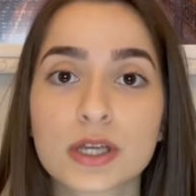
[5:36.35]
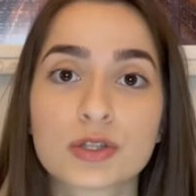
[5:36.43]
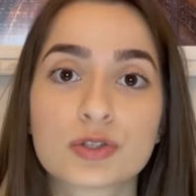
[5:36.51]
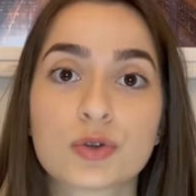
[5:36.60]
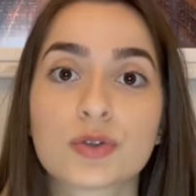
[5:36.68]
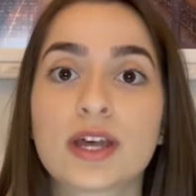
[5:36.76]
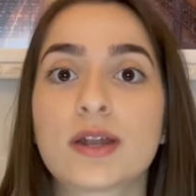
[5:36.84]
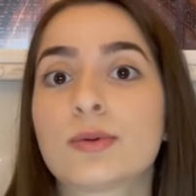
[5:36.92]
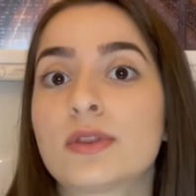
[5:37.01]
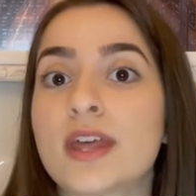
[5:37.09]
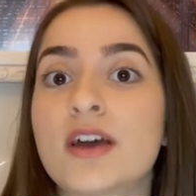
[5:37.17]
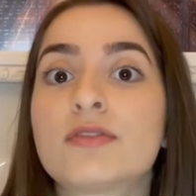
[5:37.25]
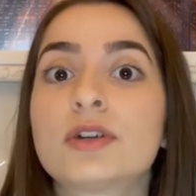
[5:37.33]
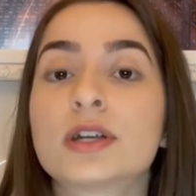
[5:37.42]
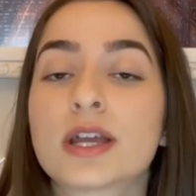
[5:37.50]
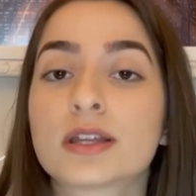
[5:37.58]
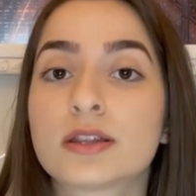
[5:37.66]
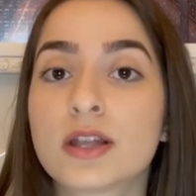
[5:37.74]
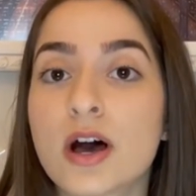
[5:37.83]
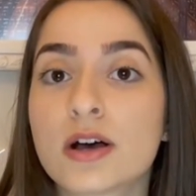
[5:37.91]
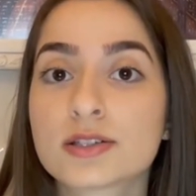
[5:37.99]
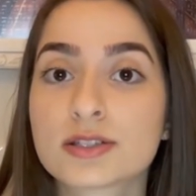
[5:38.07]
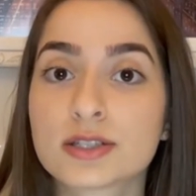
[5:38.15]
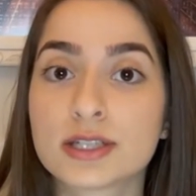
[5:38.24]
so that I would never get
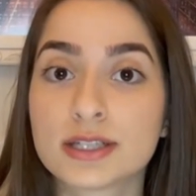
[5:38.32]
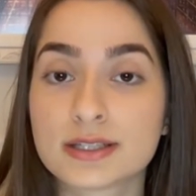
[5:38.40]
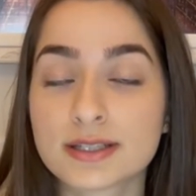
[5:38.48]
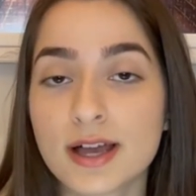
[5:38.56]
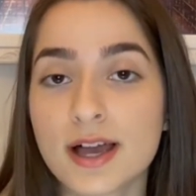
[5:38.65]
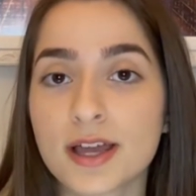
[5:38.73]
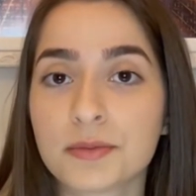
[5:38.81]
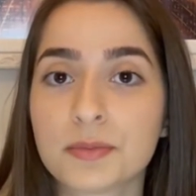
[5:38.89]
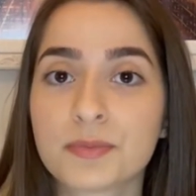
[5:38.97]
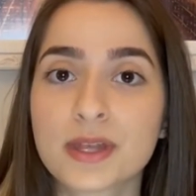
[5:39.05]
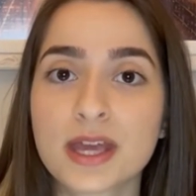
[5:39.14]
lost in time.